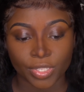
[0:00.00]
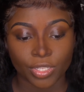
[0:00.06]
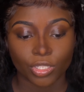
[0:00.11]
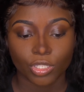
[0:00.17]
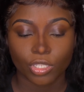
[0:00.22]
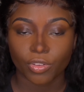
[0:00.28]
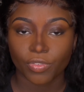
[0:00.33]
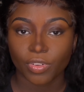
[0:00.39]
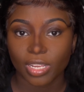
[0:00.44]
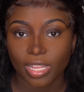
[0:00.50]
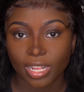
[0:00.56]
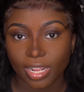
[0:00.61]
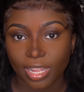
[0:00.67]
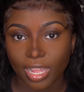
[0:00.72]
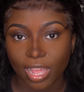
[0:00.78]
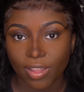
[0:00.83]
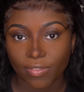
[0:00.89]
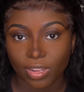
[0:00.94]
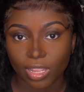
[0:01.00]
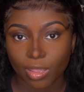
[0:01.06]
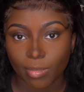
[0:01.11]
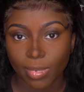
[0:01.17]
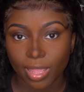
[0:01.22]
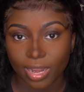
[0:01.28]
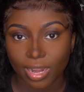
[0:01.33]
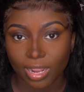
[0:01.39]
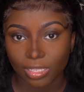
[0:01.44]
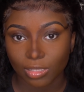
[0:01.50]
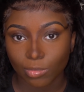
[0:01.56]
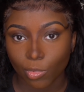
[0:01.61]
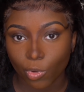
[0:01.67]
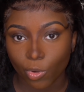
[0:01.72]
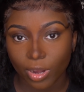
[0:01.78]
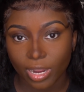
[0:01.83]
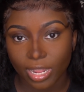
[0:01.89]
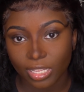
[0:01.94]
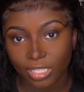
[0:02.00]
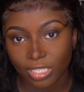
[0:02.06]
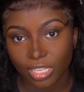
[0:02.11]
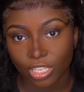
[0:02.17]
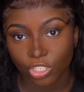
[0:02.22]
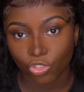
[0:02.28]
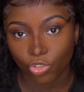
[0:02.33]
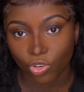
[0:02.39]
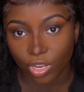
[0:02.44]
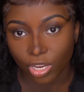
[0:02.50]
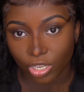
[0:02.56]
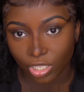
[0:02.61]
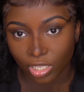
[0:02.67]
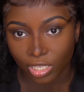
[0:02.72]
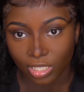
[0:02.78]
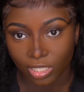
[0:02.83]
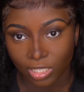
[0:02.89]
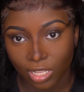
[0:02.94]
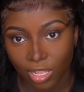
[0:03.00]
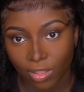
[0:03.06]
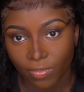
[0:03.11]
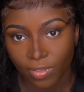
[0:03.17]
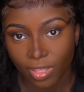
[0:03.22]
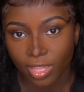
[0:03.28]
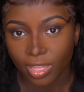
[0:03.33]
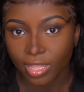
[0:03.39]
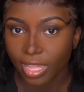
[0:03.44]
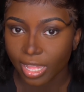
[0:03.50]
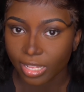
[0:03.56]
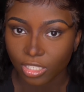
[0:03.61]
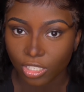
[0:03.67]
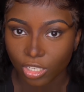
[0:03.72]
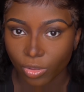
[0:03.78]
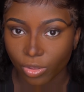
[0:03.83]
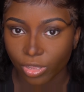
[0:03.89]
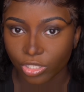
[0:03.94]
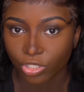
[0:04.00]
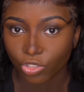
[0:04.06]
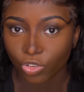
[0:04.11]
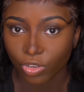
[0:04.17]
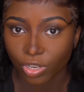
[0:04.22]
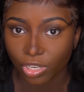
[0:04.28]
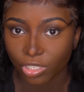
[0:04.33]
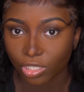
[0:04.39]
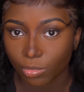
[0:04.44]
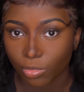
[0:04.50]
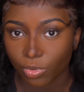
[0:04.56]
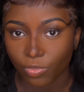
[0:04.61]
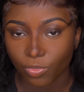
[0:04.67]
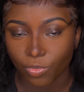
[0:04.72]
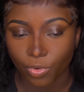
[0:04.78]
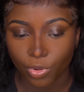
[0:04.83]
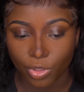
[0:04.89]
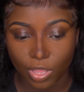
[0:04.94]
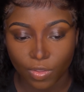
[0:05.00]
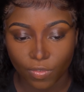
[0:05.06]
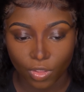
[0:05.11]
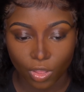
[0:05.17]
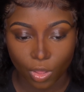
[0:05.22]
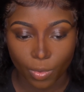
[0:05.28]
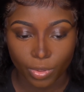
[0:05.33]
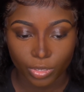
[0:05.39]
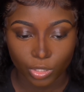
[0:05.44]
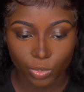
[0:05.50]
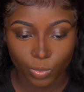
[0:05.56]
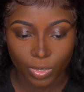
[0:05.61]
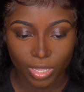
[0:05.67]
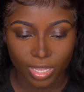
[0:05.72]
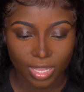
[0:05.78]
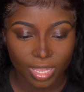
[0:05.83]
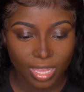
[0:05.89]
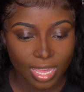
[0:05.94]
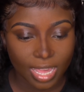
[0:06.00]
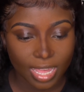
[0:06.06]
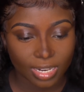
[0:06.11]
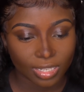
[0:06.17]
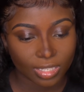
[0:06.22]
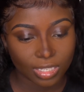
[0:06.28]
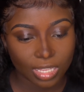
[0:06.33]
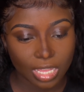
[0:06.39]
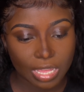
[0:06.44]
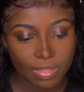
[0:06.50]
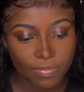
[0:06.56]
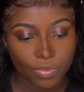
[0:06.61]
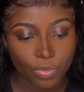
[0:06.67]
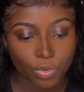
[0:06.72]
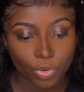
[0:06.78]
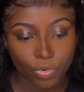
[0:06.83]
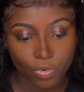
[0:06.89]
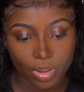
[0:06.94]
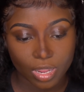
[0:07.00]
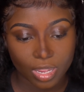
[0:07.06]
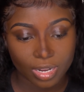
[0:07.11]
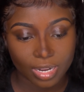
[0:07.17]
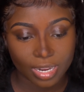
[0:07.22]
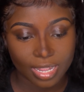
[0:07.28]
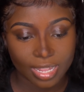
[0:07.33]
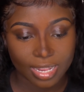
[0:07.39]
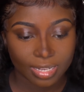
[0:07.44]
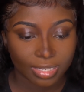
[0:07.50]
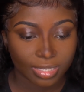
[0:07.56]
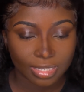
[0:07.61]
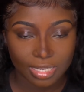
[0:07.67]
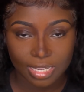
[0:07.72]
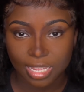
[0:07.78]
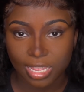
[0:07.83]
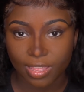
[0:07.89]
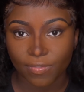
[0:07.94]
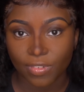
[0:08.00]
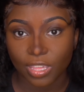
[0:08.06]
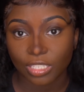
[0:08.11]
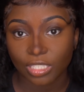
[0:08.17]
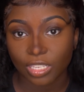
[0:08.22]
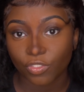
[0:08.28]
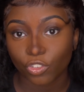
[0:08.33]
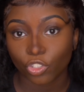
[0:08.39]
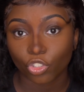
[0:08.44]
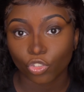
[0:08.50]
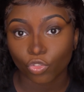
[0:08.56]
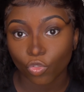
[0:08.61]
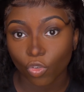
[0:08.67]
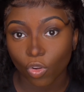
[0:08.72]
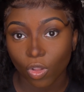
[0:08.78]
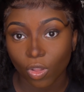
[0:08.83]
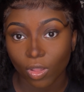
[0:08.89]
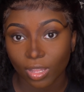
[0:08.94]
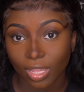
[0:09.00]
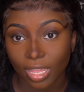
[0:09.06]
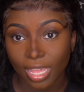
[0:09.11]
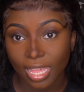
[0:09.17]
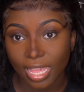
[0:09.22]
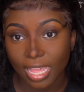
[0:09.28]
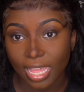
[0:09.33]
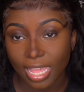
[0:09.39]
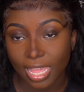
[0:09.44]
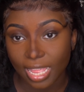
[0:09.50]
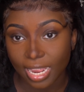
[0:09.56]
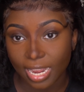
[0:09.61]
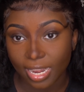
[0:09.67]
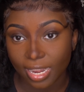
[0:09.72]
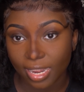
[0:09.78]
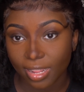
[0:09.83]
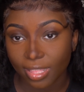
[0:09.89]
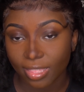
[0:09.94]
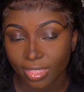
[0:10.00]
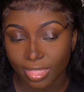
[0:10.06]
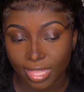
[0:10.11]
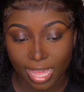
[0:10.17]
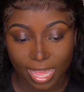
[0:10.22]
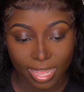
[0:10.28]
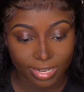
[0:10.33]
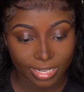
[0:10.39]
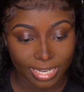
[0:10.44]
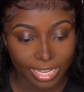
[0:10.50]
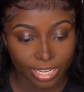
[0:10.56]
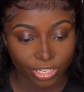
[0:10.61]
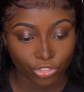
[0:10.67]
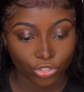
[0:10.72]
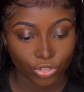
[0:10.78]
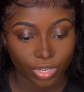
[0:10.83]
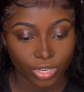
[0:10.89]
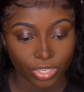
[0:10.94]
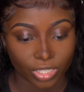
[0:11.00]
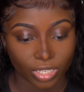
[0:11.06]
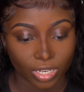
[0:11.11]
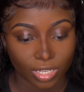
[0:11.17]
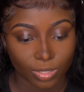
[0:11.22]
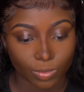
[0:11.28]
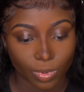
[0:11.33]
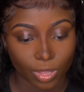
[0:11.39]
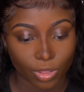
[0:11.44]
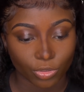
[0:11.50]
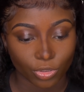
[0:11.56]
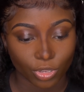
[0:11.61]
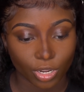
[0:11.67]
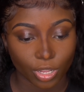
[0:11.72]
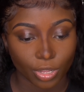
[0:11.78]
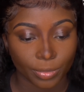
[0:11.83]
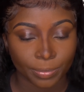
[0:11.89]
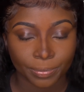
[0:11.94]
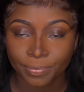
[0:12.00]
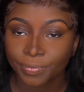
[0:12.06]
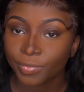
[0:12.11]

So if you're dating an African man that's more into his tradition and stuff, get to know his tradition before you even go into it, and see if you agree on it, and see if he's even strong in that, like, tradition as well, you know.